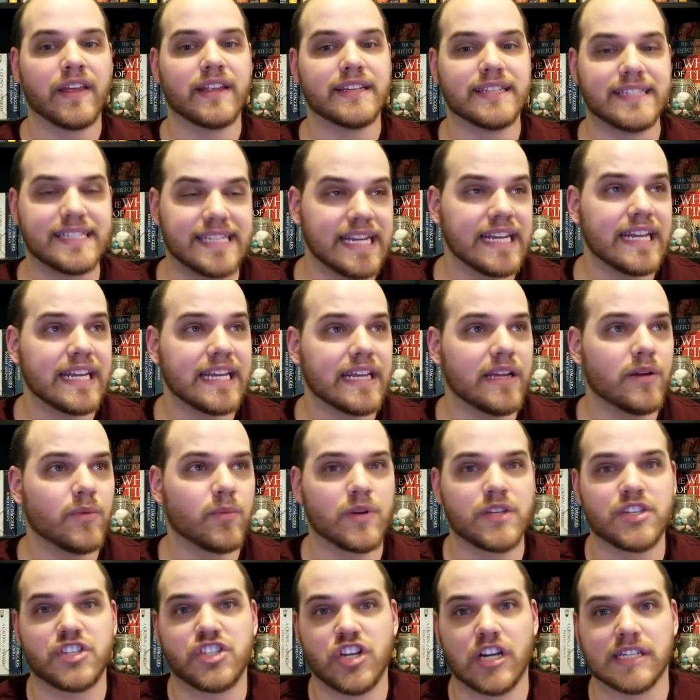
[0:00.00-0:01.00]
Dee
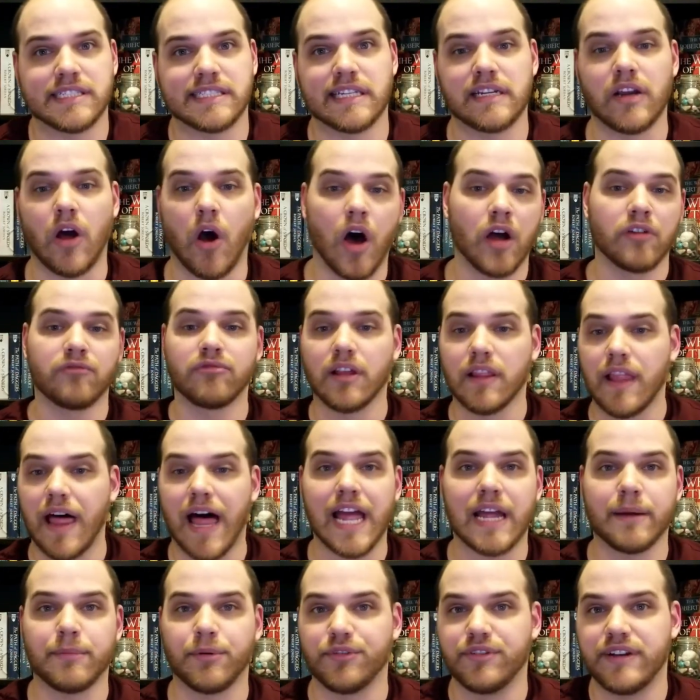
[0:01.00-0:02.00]
was just an
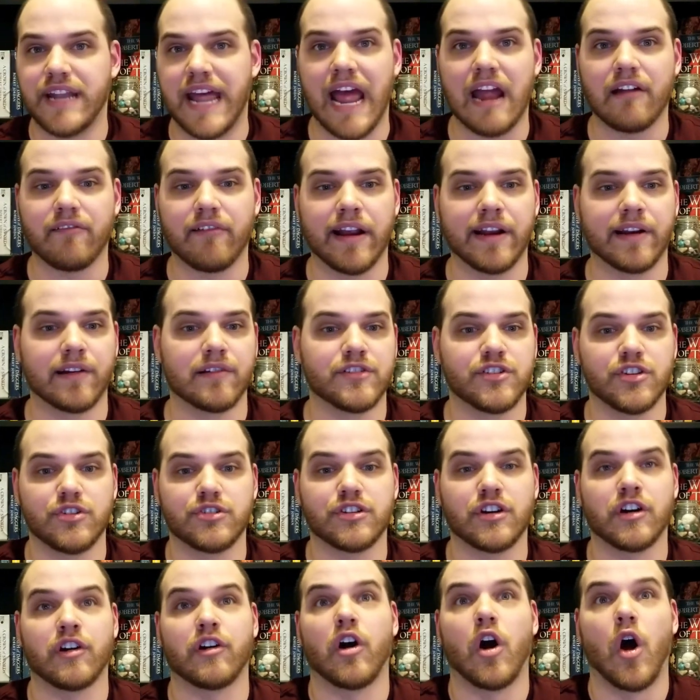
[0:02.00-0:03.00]
unreliable narrator due to
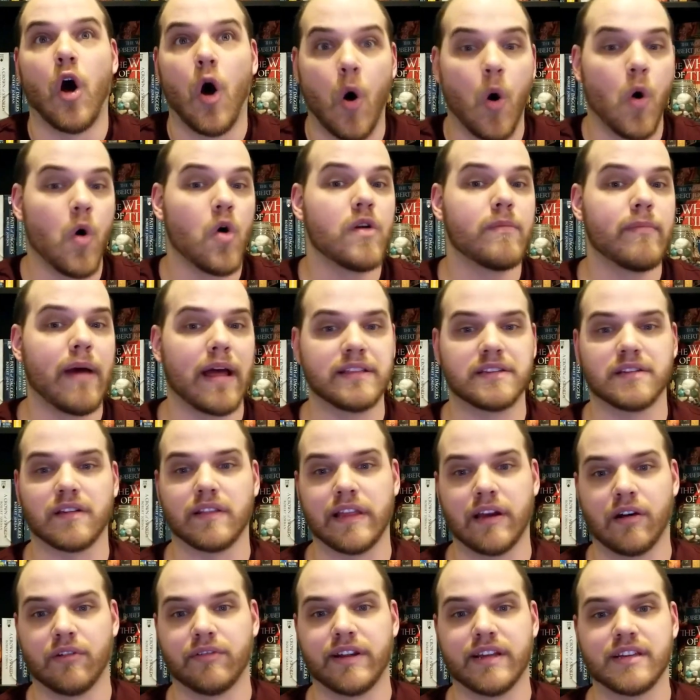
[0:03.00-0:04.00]
her own mental
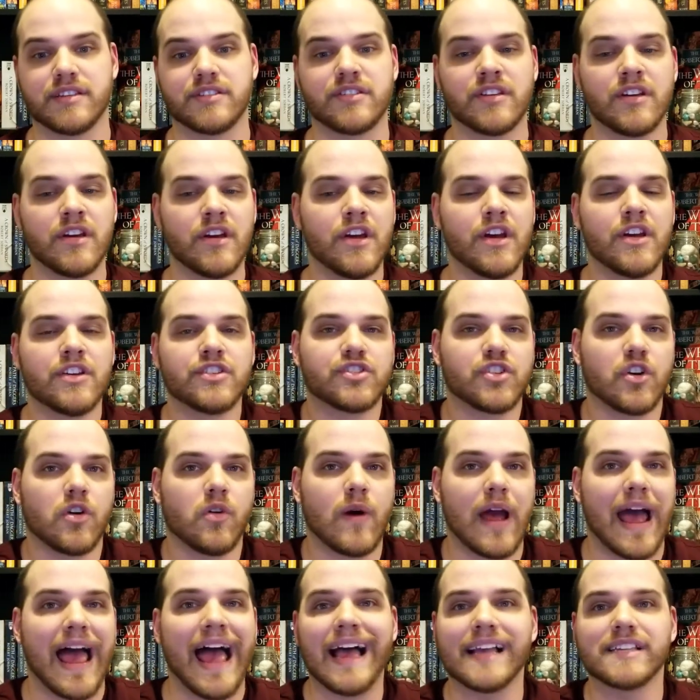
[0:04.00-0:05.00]
illness,
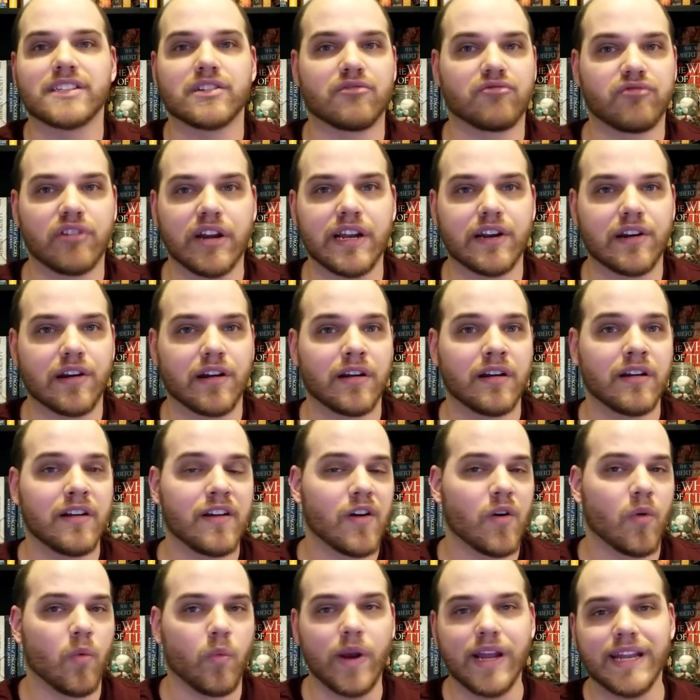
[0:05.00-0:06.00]
so as a reader,
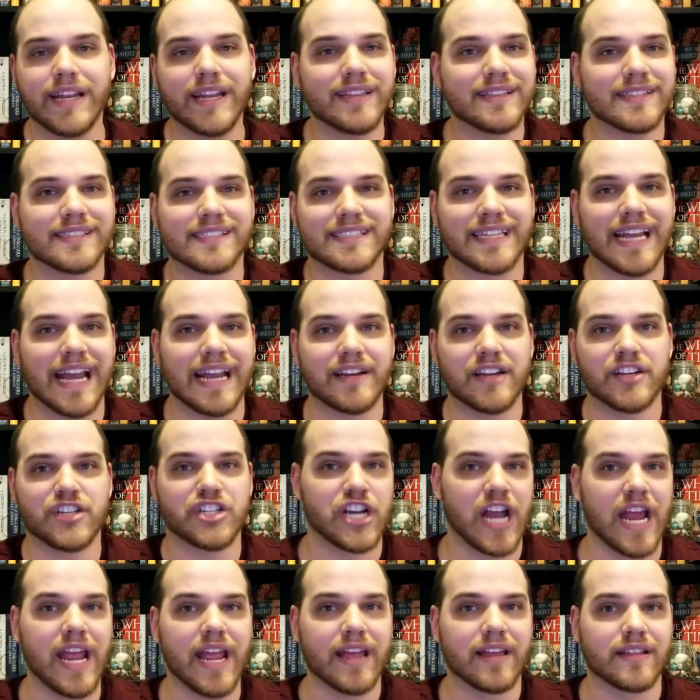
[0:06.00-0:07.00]
we didn't stand a
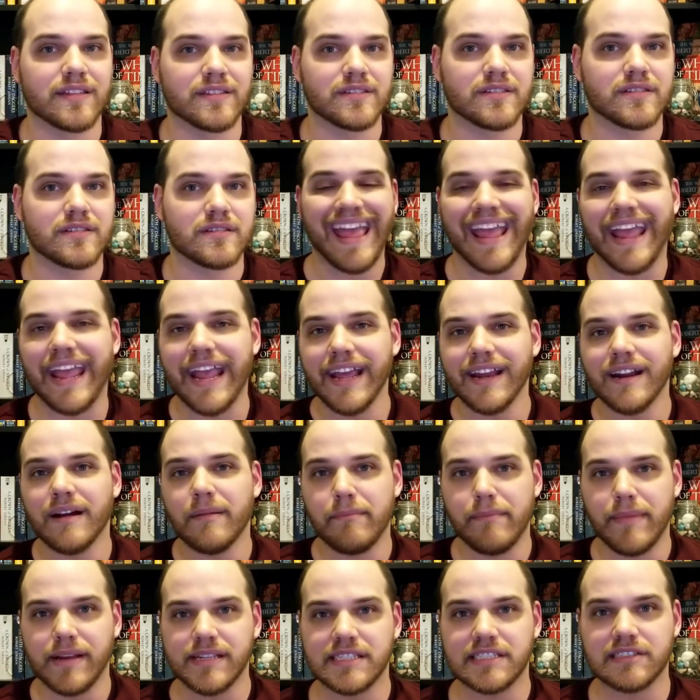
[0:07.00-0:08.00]
chance. In a
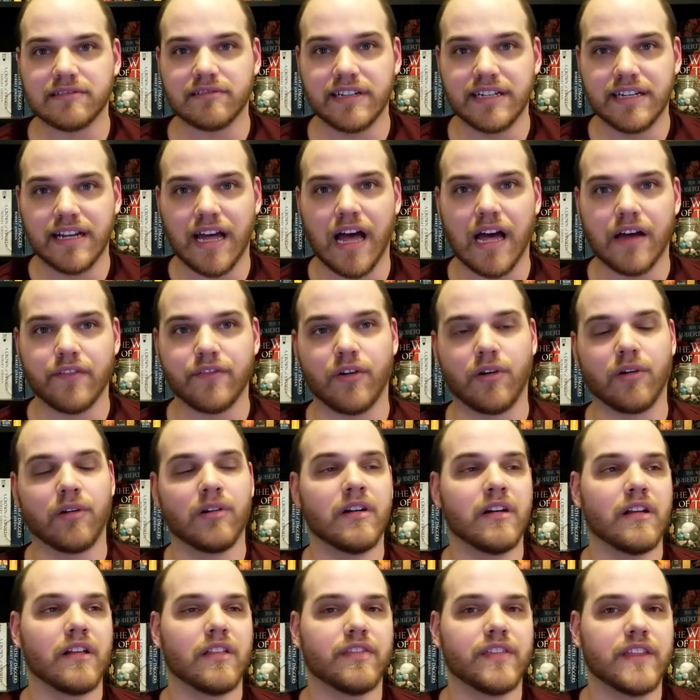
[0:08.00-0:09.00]
mystery novel,
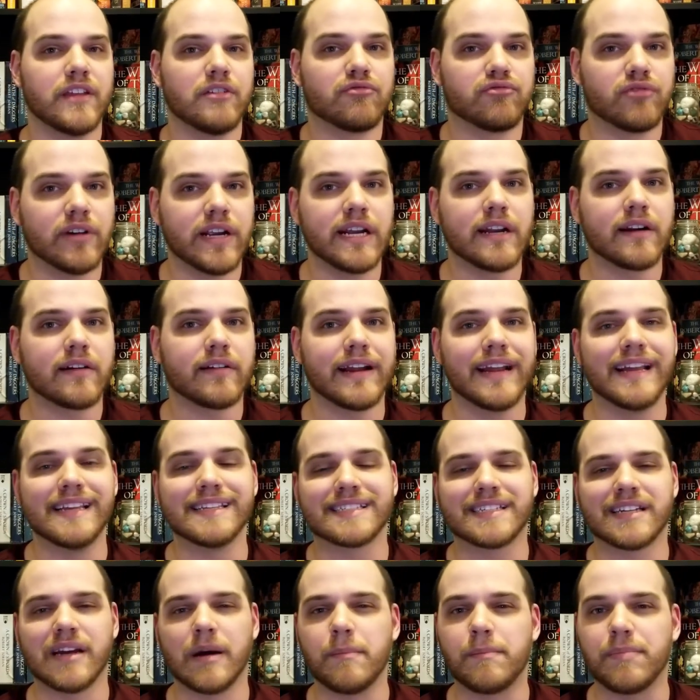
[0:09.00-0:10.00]
the reader is
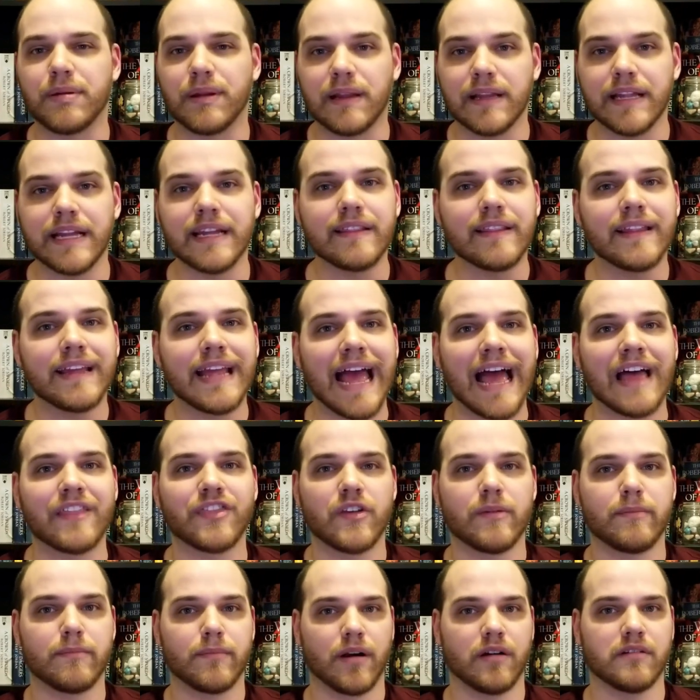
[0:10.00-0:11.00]
completely at the
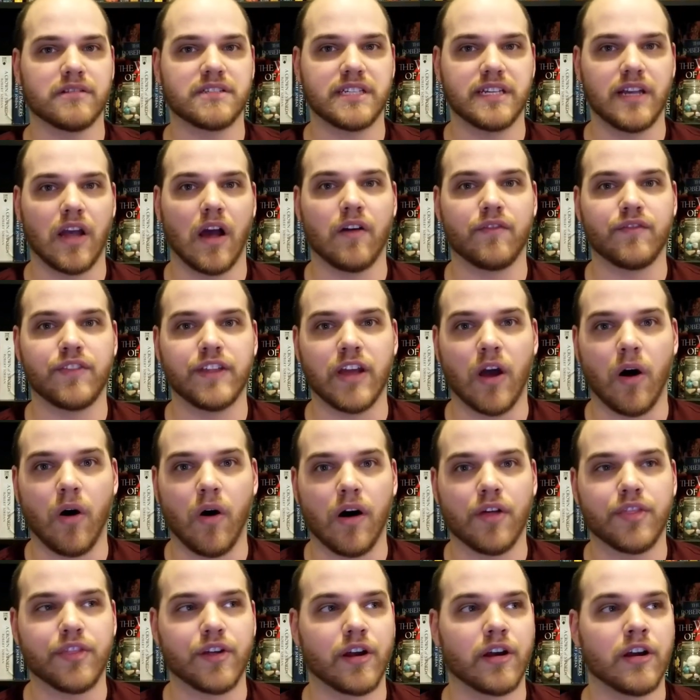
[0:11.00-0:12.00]
mercy of the
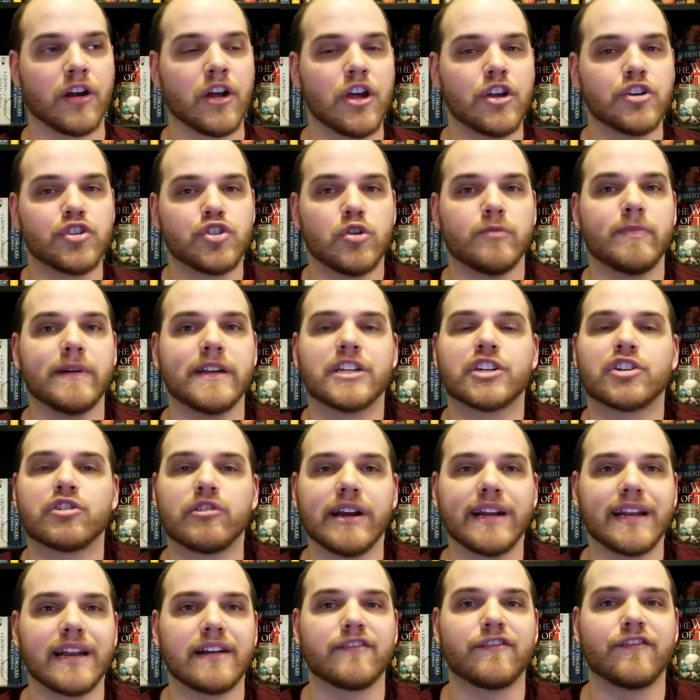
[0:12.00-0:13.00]
author to be
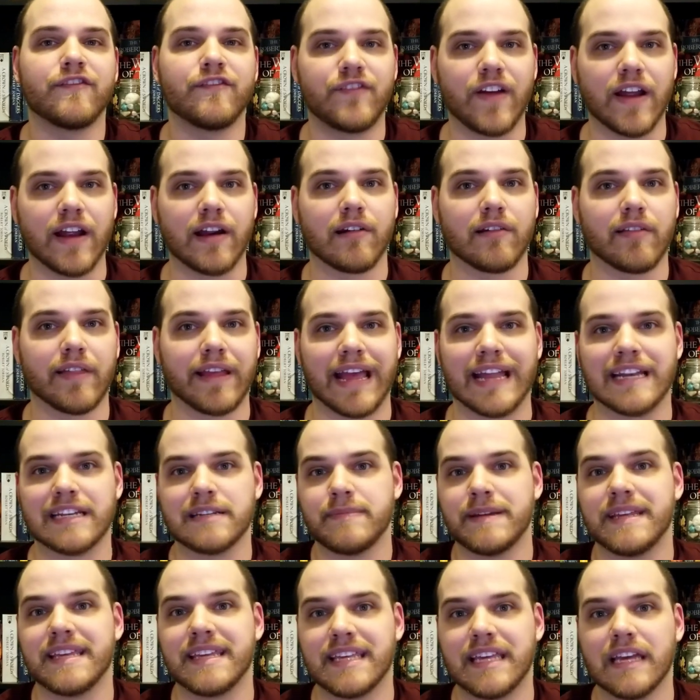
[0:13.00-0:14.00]
treated fairly and to
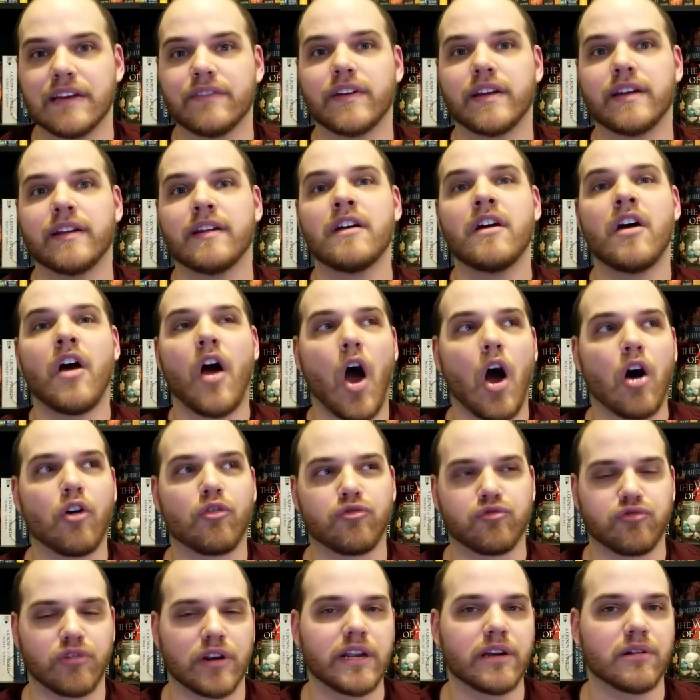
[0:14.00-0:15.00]
be given a
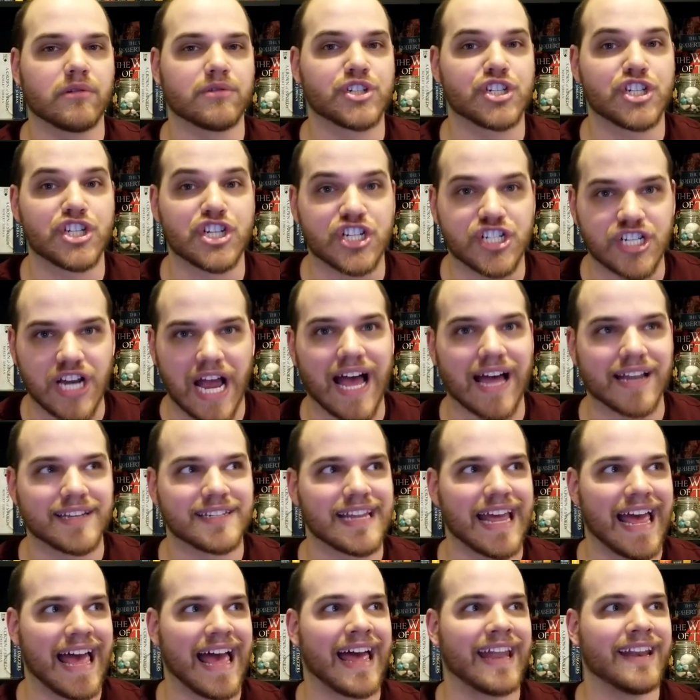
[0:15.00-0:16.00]
real shot
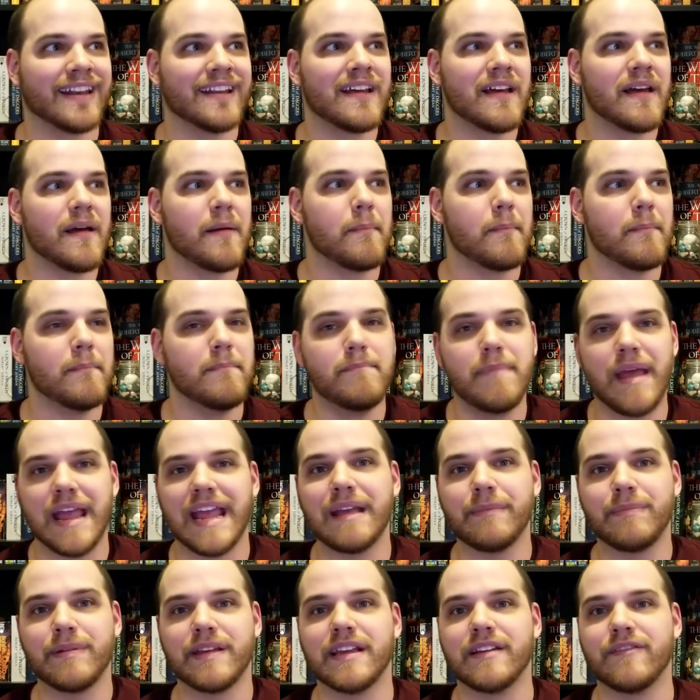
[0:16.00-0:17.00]
at
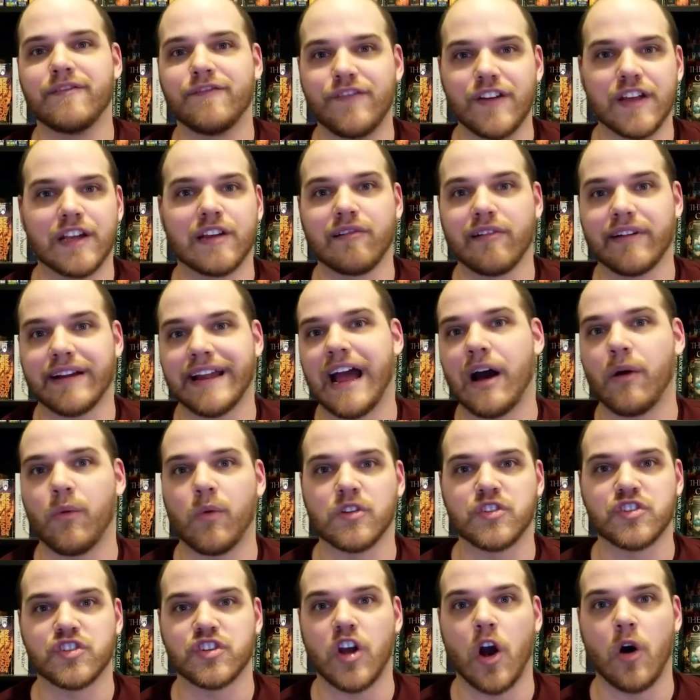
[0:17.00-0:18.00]
maybe figuring out
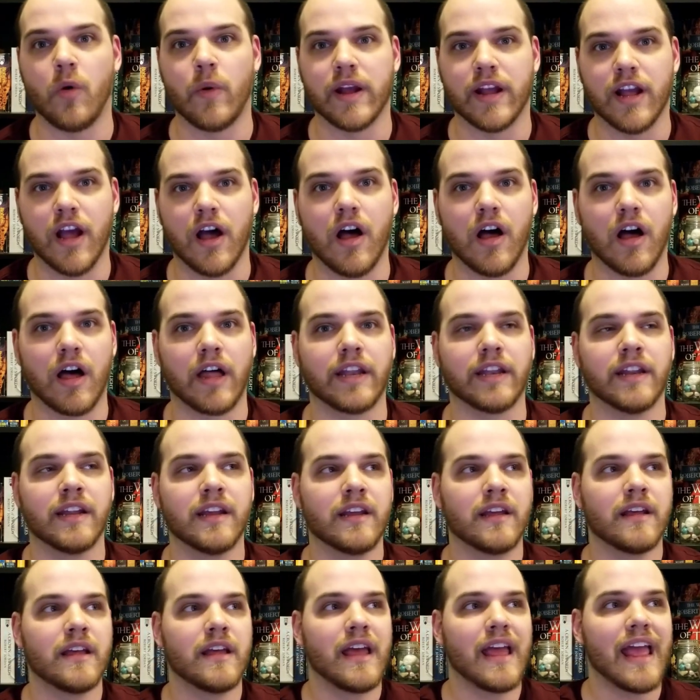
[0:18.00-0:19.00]
what's going on,
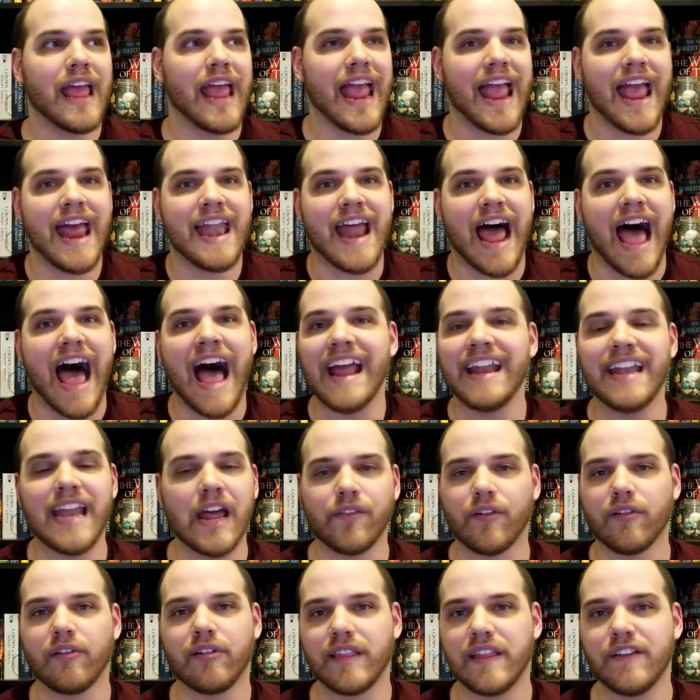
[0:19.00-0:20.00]
and I
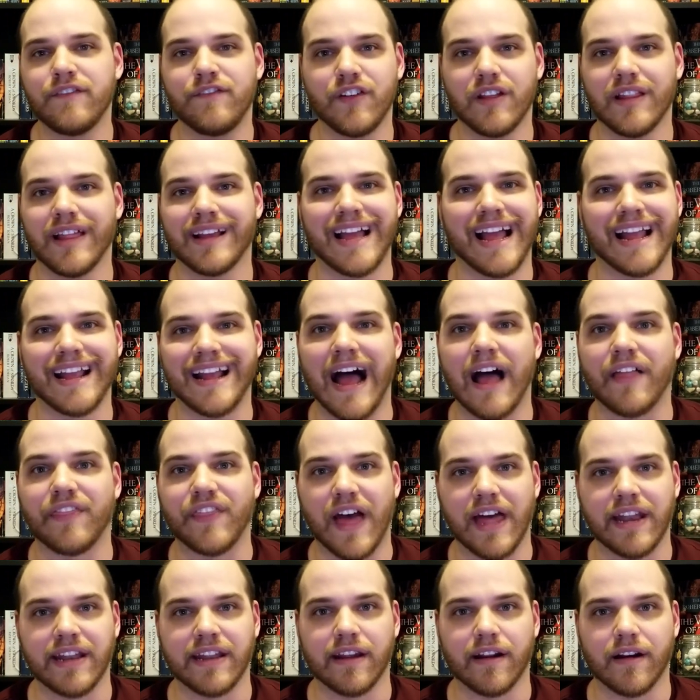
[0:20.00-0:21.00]
never really feel like I got
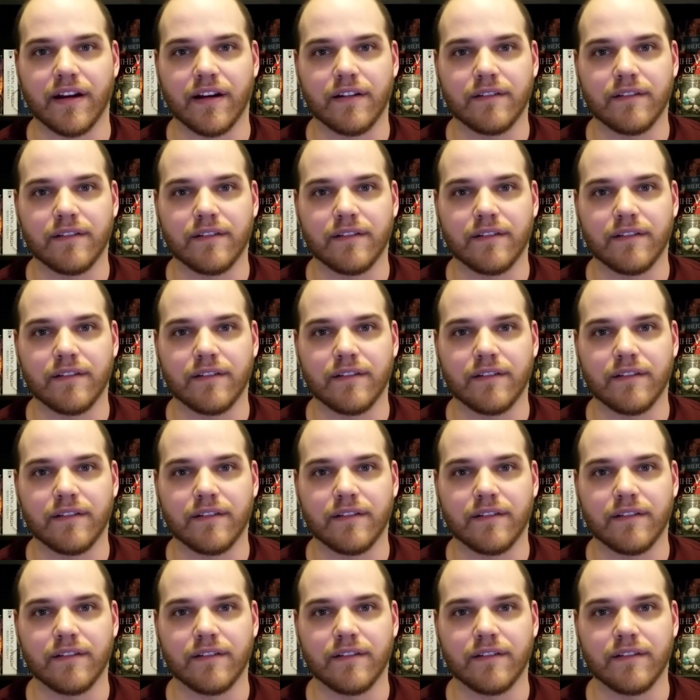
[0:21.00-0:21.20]
that here.